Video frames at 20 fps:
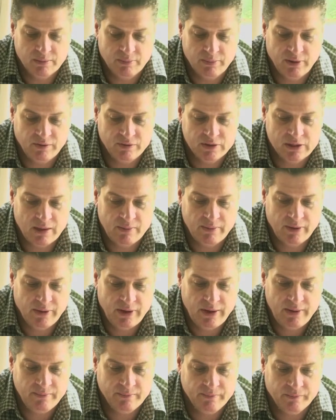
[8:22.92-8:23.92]
a brief
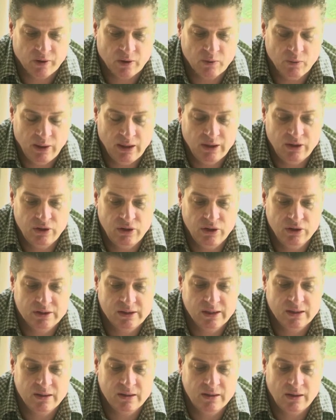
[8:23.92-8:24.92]
summary. Where do you
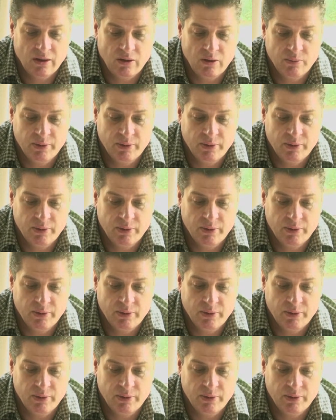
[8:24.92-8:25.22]
sit in the whole